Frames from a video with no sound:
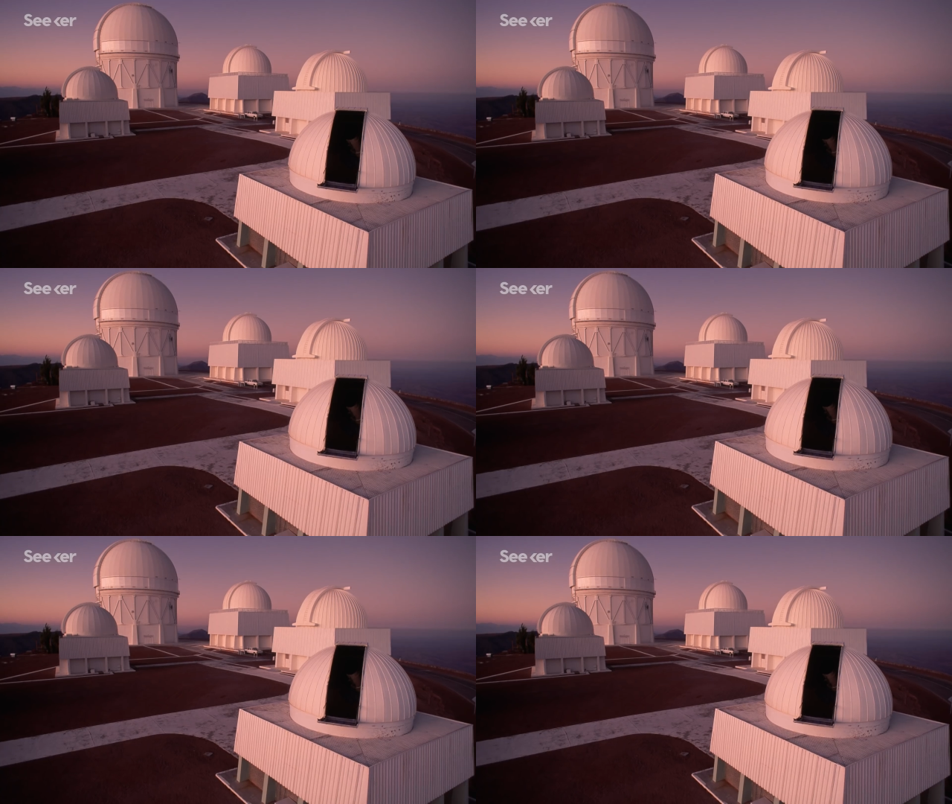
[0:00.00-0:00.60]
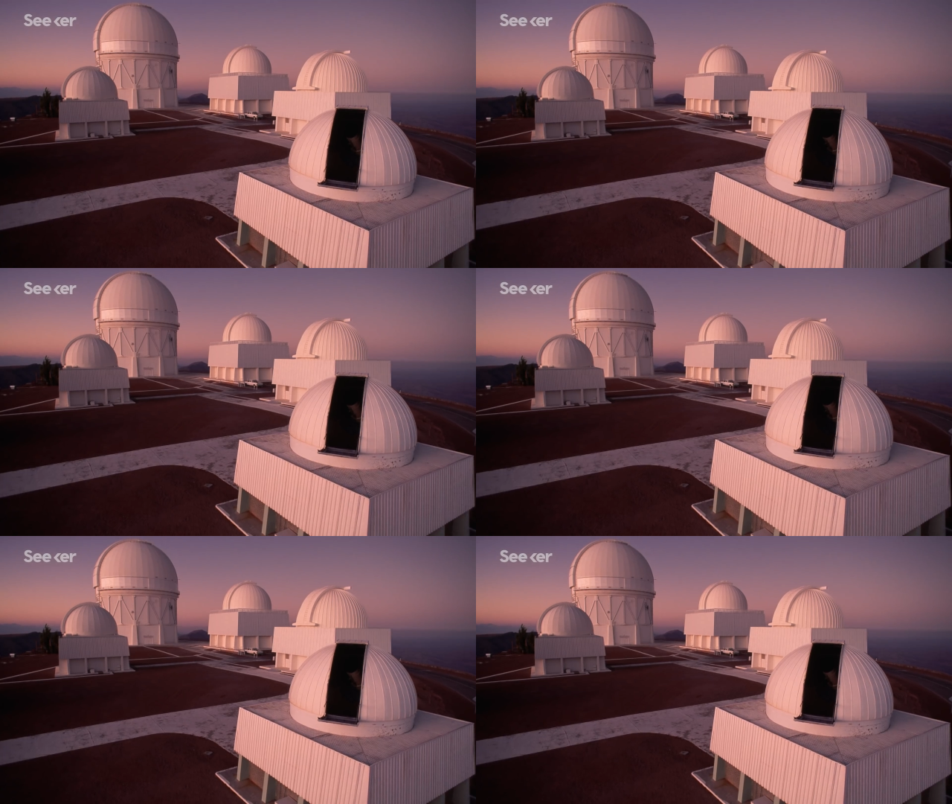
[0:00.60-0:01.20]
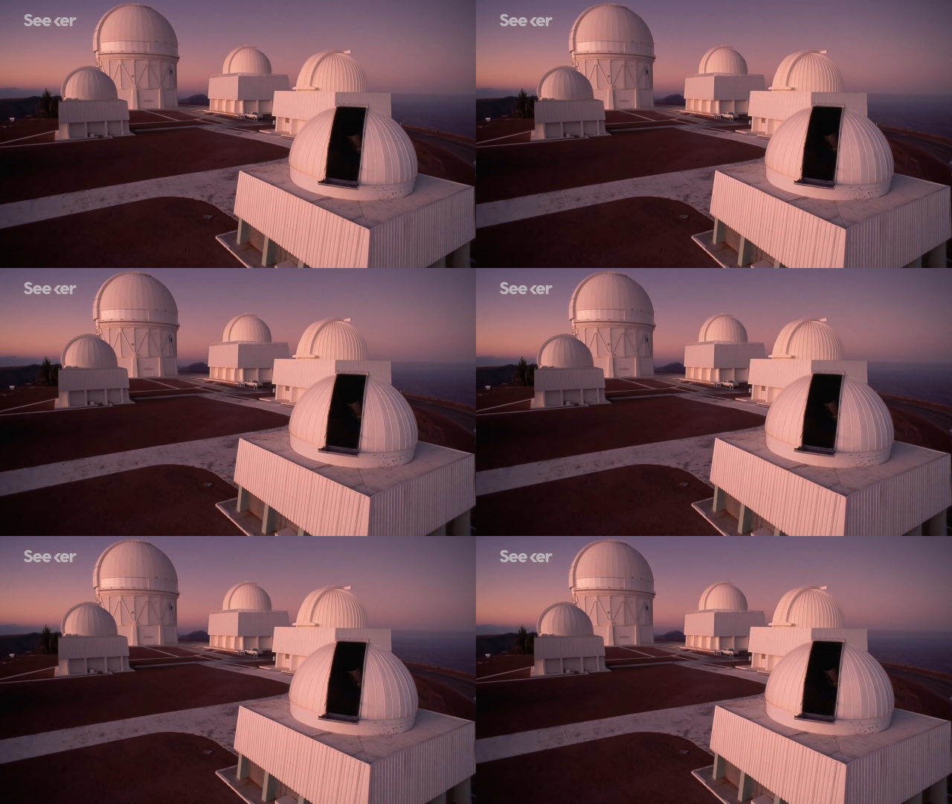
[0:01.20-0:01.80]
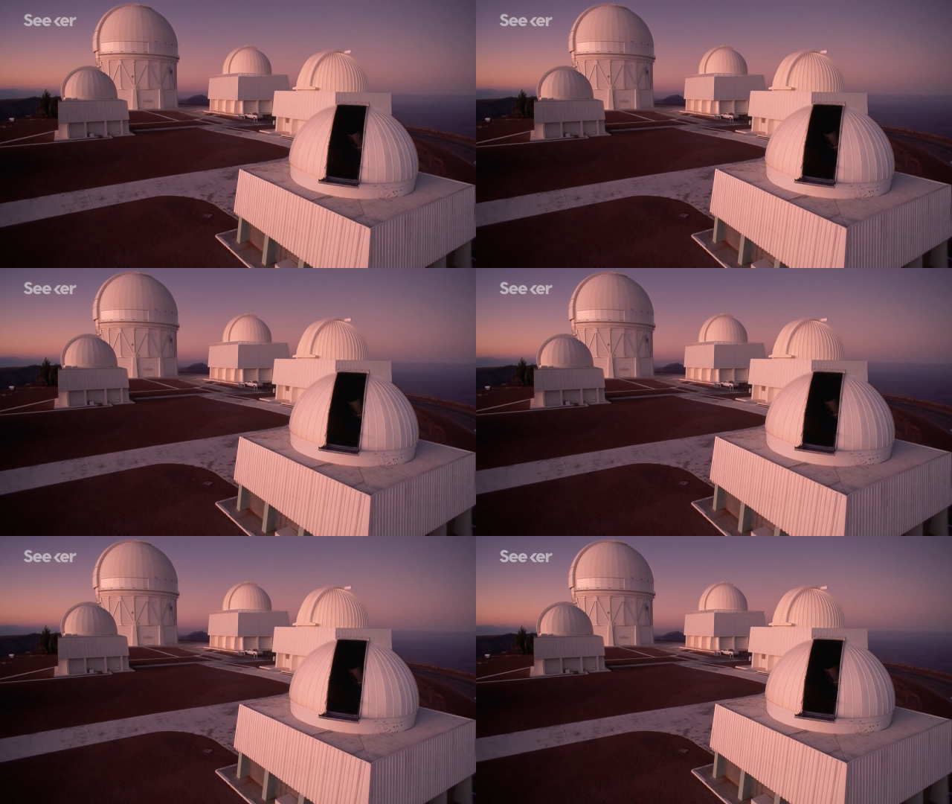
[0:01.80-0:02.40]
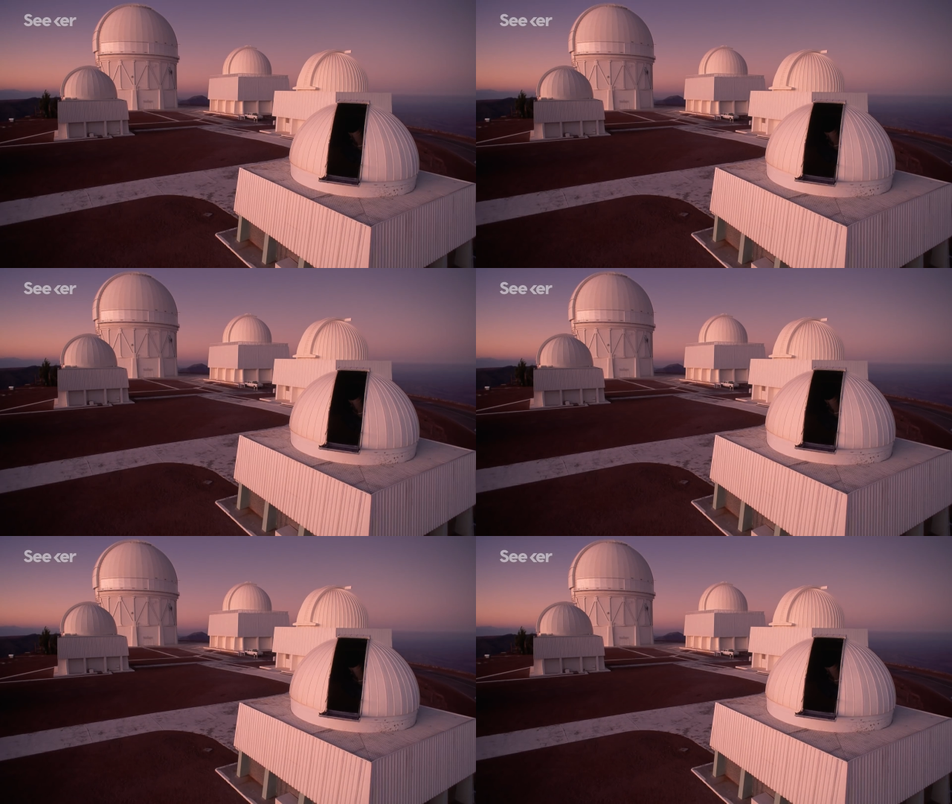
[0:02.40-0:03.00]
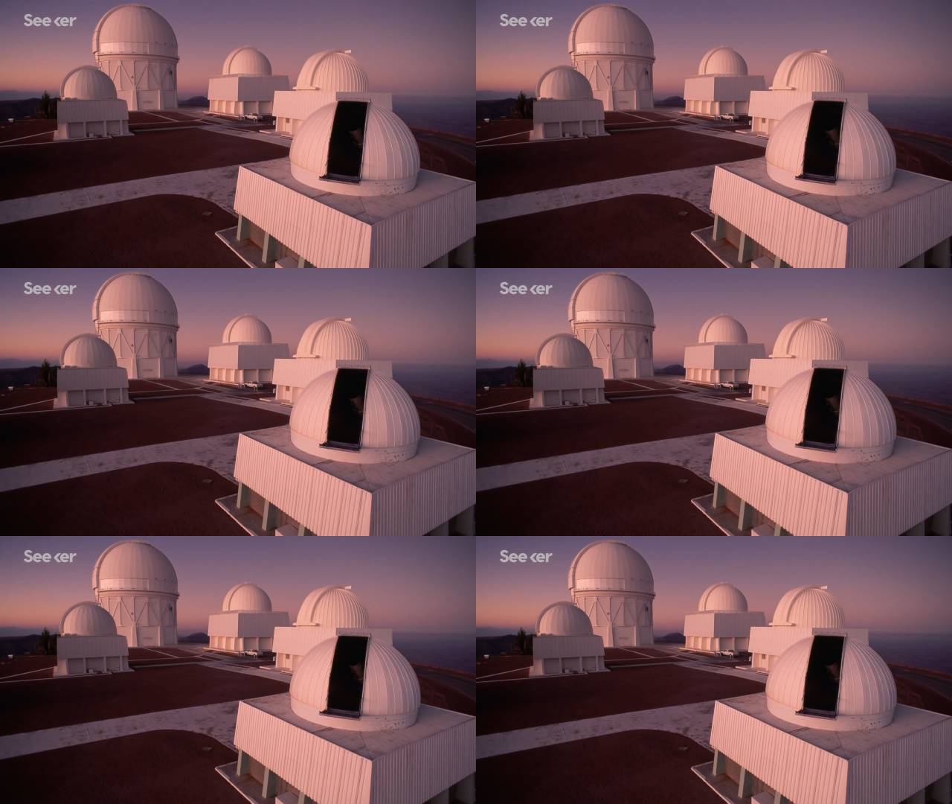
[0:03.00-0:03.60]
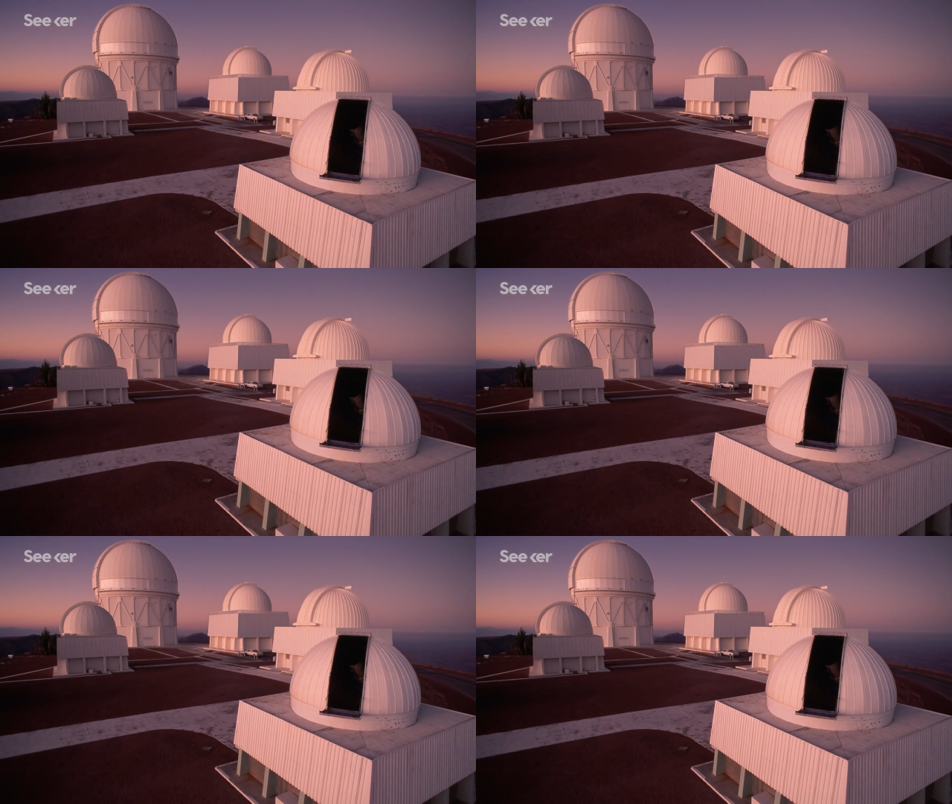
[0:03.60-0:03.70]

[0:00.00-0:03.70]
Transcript: Nobody's mouth can be seen.